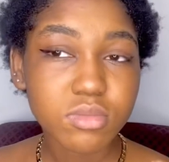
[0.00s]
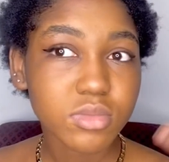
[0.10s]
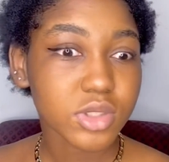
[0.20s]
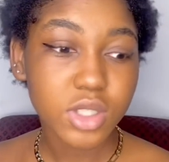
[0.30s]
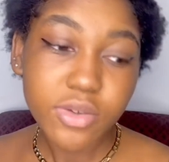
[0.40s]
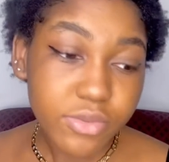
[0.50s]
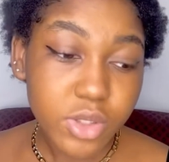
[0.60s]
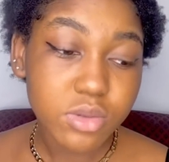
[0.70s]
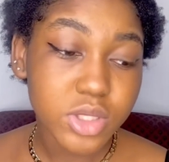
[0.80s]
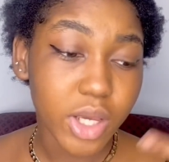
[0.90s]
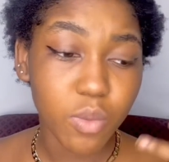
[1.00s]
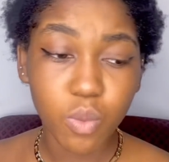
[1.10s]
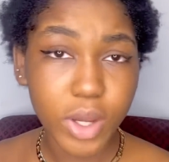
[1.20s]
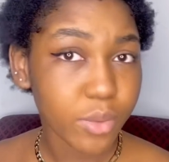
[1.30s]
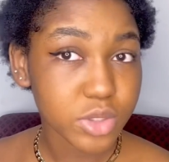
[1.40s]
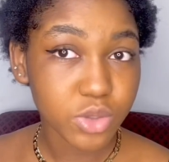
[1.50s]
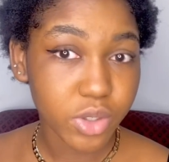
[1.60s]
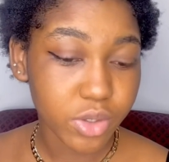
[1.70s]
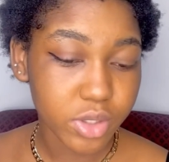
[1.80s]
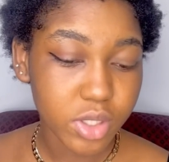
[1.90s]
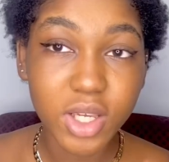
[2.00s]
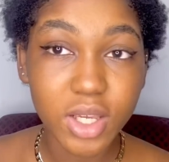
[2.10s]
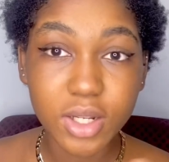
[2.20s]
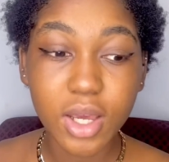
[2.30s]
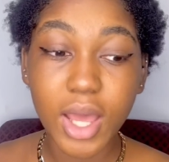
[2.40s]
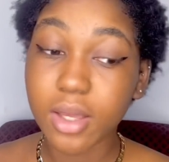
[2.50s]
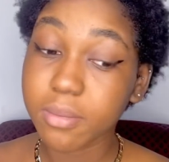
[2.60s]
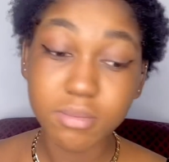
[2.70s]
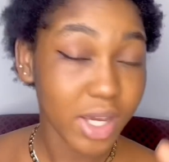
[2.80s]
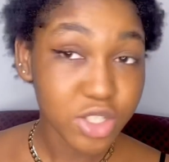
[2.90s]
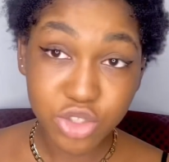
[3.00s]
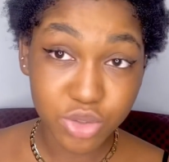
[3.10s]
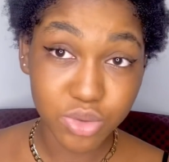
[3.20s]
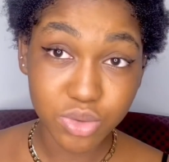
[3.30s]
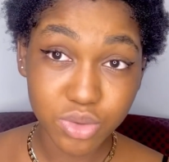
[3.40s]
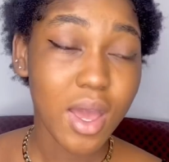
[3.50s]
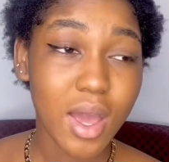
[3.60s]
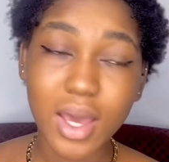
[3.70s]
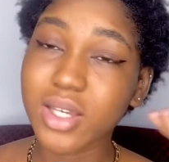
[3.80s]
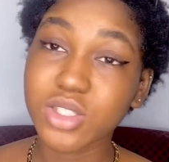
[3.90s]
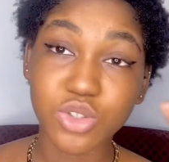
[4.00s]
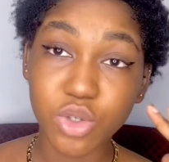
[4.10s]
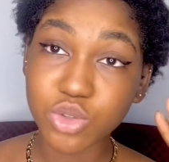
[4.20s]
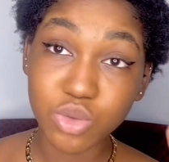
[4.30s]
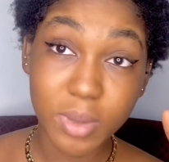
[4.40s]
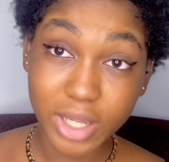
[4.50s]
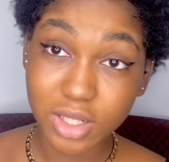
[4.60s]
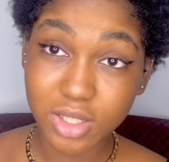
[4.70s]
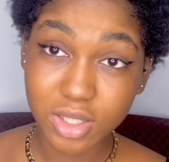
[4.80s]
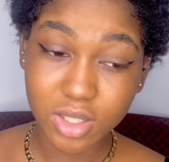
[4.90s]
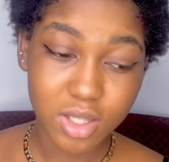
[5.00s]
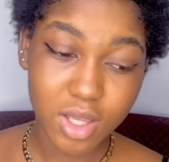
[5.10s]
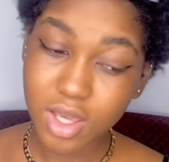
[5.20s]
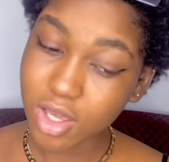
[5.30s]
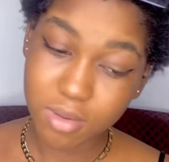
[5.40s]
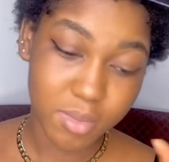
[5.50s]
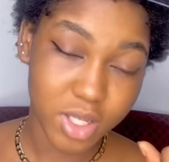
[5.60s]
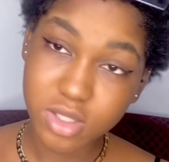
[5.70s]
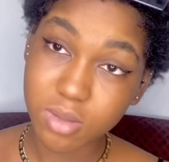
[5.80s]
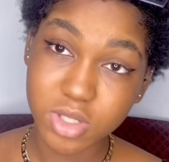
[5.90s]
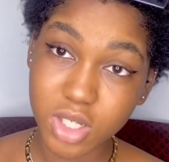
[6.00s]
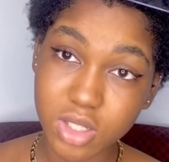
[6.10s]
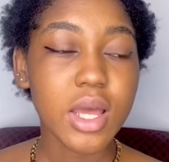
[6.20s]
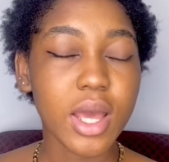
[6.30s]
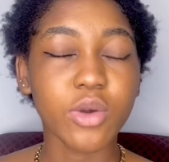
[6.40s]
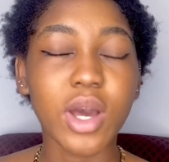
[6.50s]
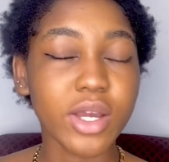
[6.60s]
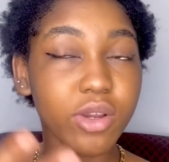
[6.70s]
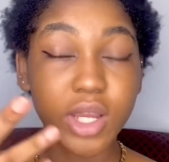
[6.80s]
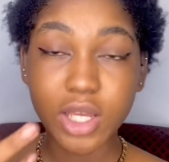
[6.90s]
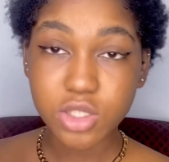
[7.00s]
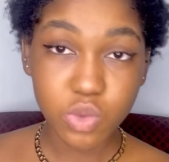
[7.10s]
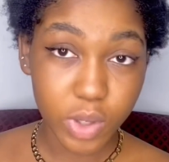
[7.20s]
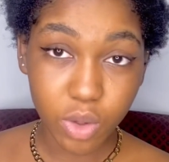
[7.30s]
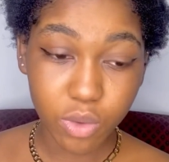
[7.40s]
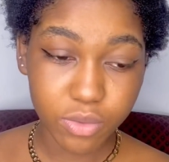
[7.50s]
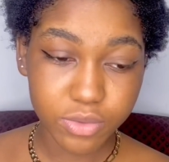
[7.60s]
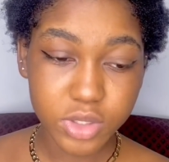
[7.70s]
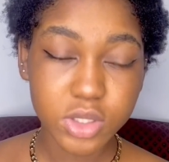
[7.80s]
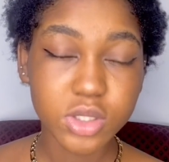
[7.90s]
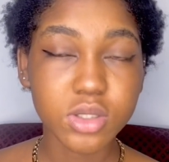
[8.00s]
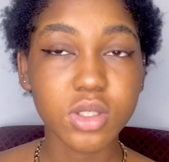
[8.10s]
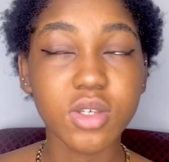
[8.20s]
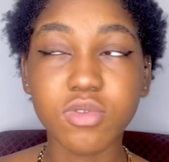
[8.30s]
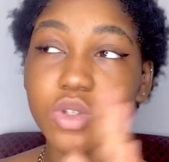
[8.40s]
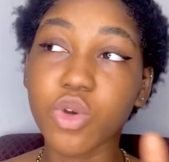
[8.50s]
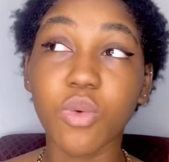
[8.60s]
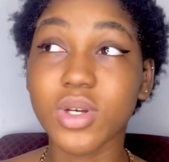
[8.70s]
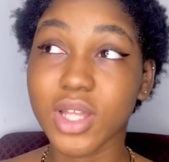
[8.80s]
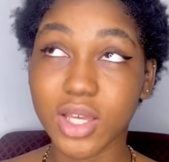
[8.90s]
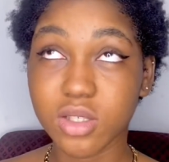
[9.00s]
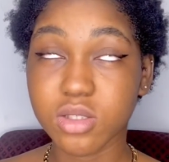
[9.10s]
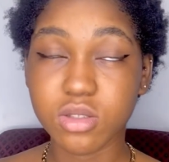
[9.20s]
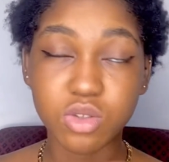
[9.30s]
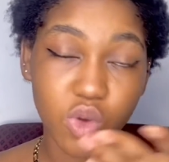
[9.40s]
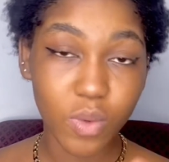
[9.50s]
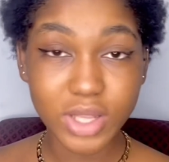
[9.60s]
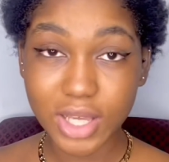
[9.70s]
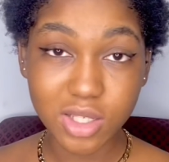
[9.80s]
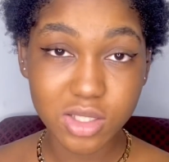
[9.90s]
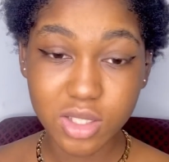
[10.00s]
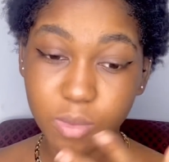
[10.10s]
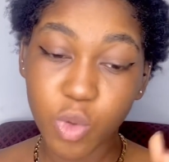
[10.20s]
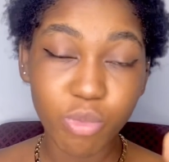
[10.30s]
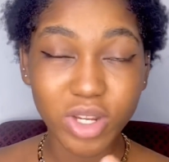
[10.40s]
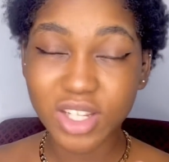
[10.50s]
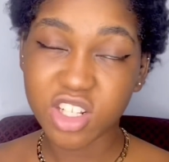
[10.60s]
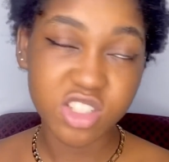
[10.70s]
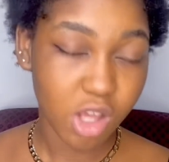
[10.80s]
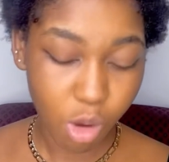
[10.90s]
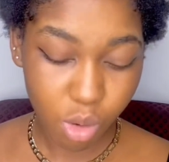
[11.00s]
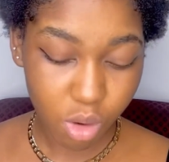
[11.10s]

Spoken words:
confused, like, why, what's going on? And mind you, I did not do badly in my subjects. I got aggregate 12. If you know what that is, you know what that is. I'm not breaking it down.